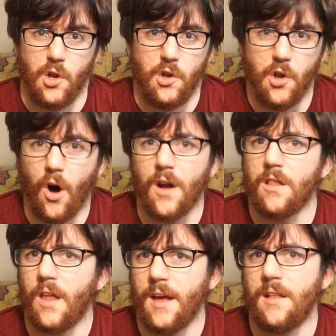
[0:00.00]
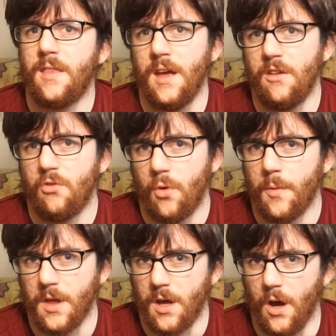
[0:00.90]
not like days
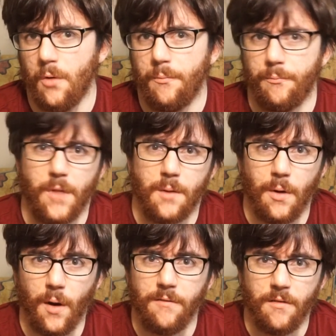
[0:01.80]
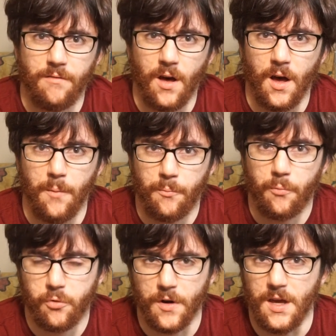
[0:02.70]
normally go. Me and my wife have a
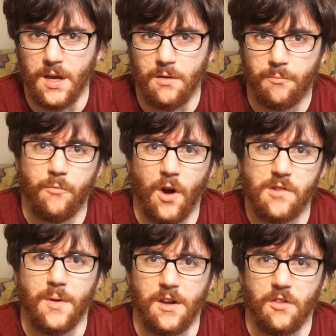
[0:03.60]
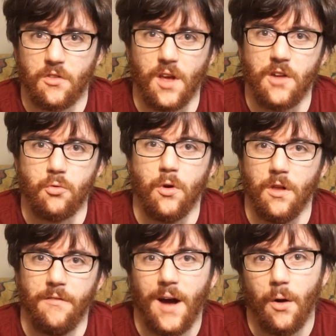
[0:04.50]
pretty regimented
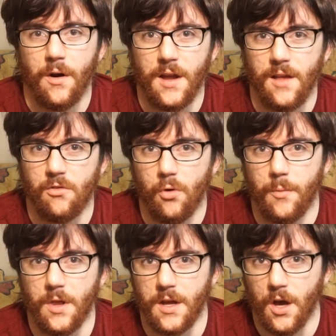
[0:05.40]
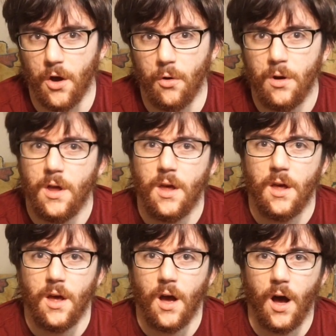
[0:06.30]
schedule of how our days normally go,
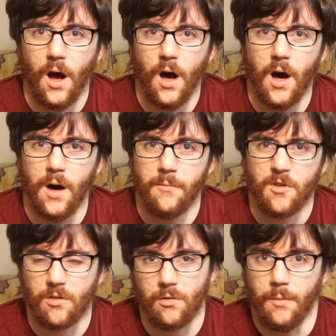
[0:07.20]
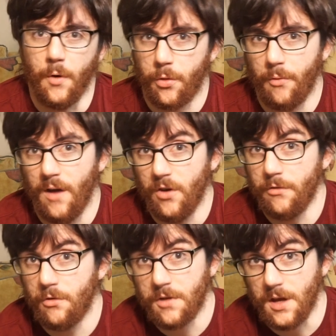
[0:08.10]
just because we both thrive
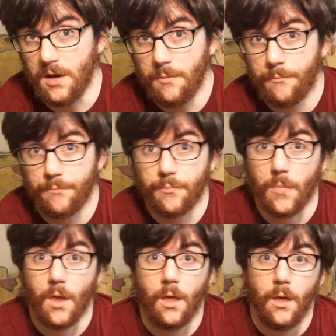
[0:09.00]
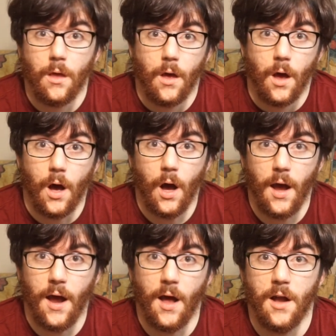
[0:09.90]
on routine.
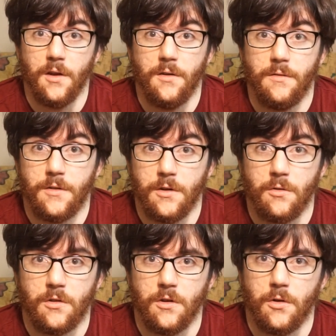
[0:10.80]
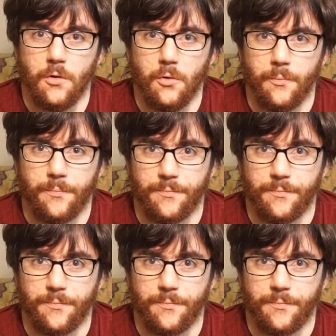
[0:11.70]
And due to